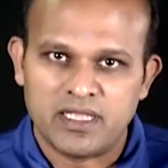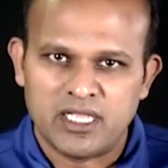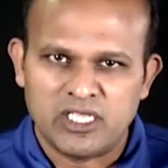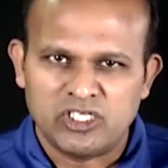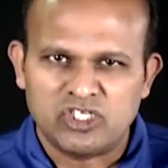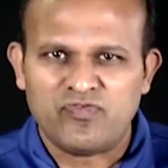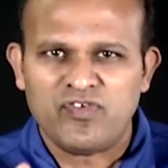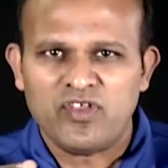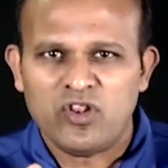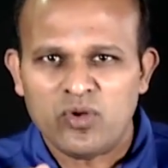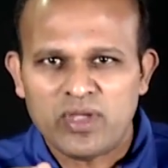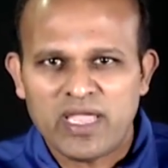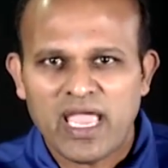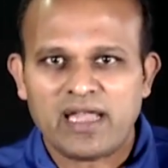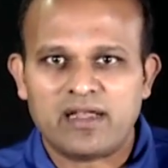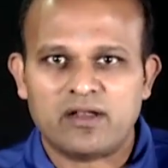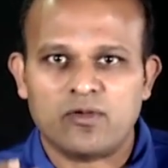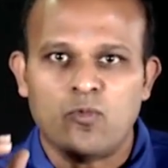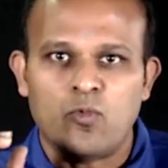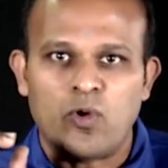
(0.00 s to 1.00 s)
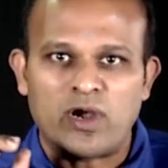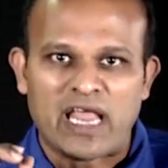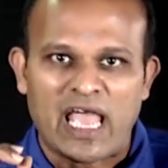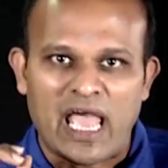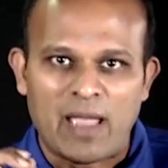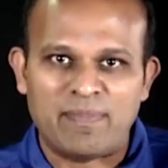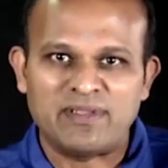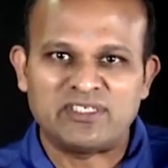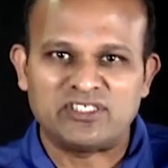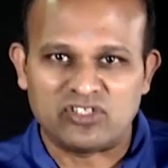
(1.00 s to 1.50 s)
So if you look at what
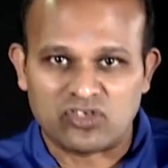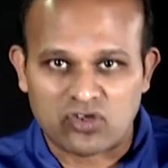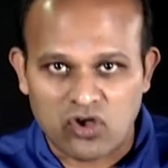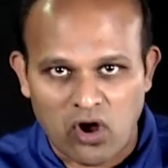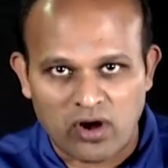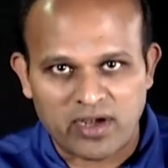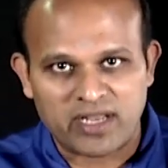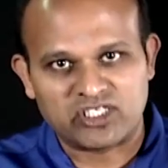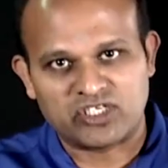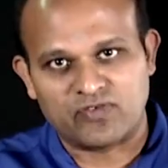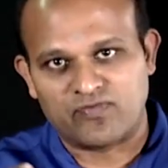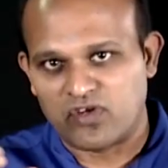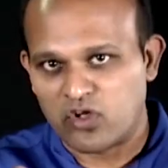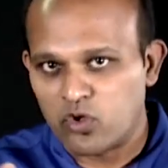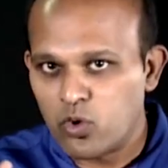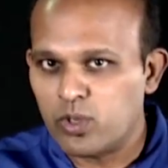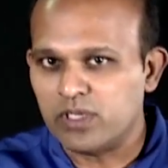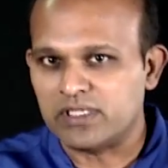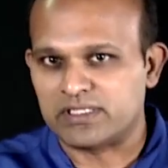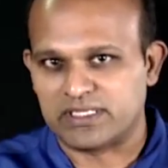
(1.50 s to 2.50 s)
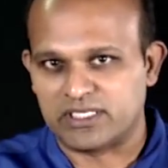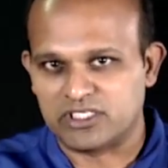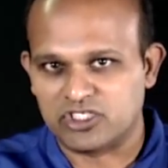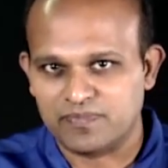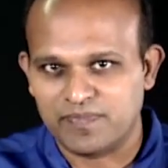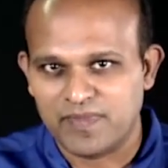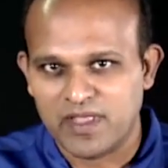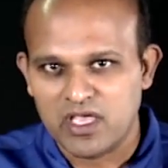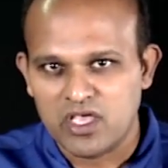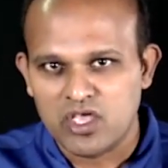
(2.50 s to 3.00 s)
happens in the context of a Google search,
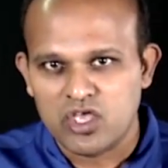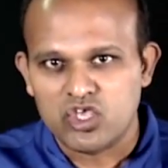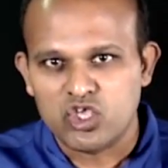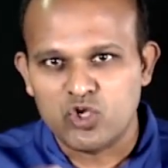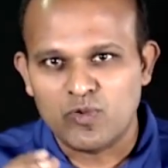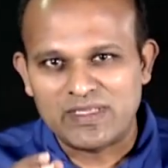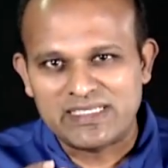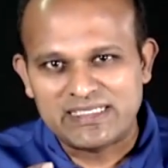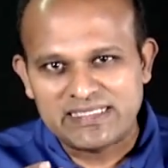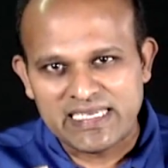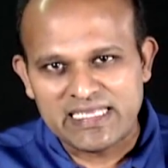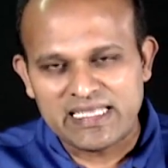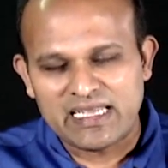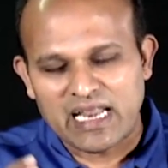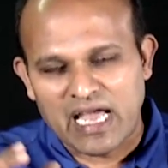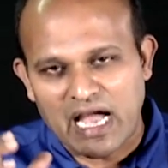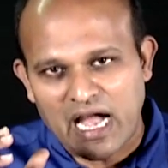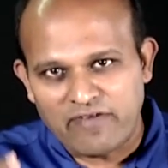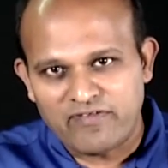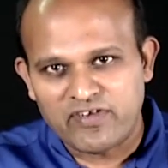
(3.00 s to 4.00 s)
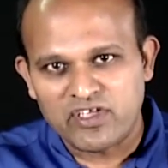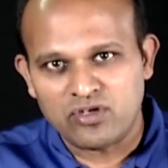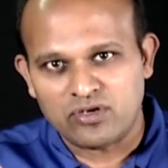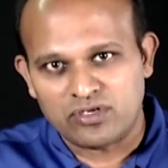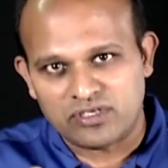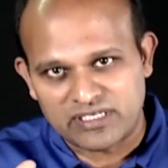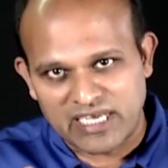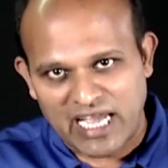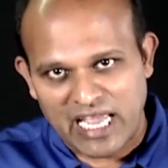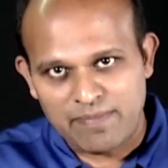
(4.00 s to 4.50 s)
you will see that after you
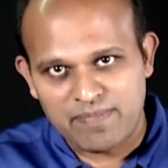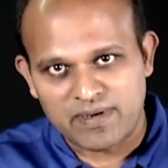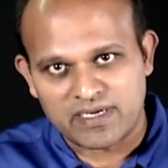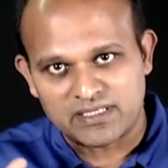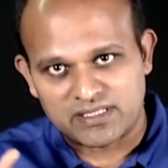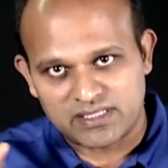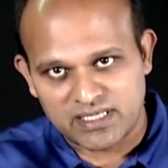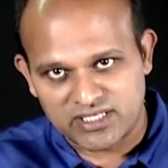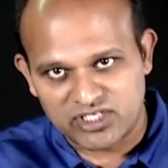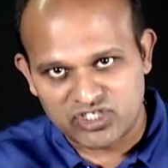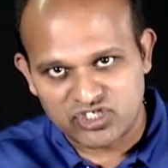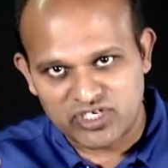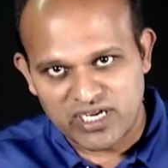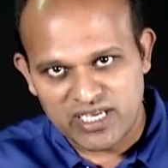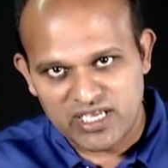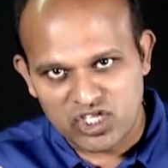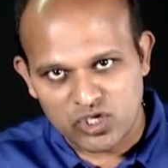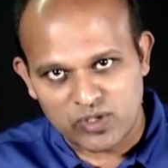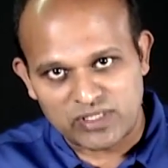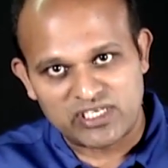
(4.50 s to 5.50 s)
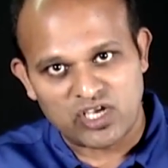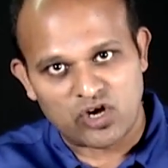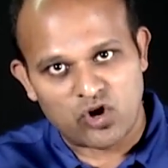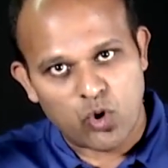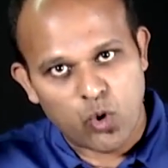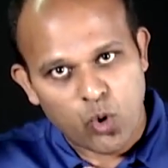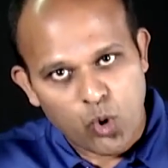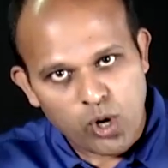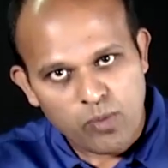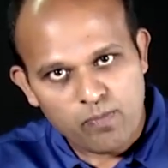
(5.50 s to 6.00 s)
type a search string, you'll see a
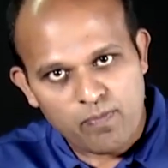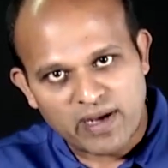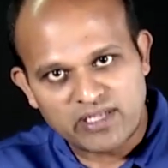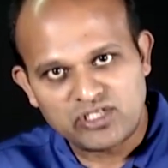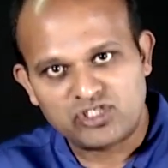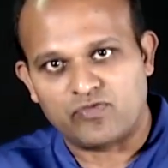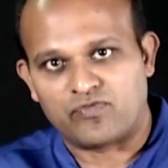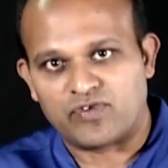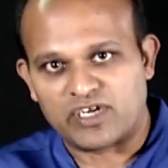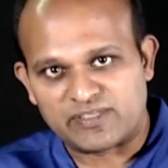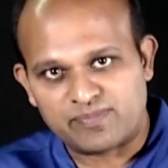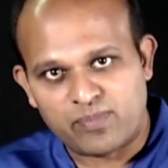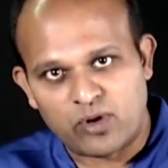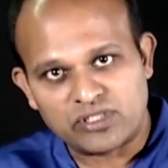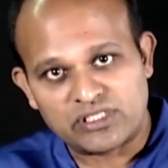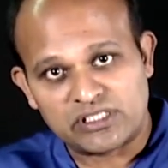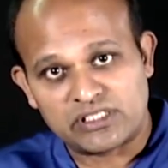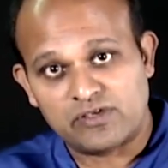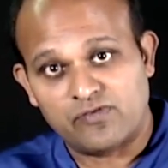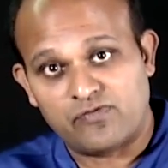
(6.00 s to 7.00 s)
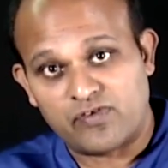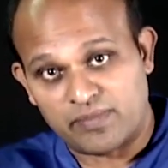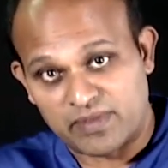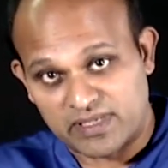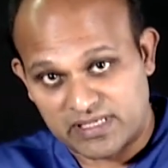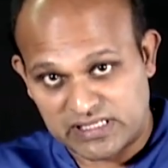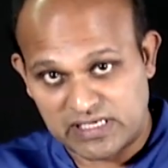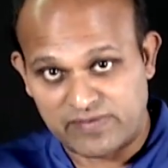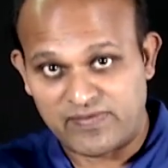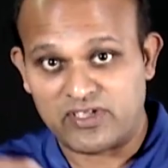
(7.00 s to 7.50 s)
whole bunch of responses from the
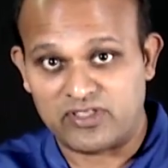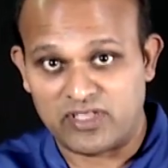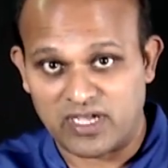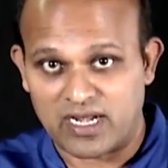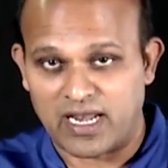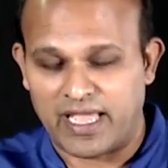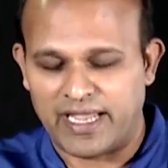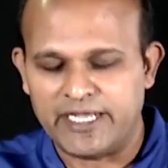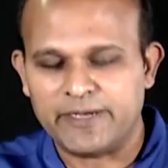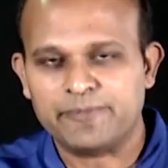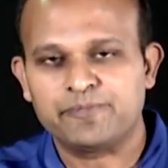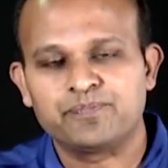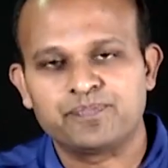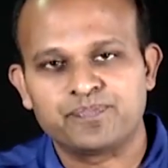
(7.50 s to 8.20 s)
server to the client.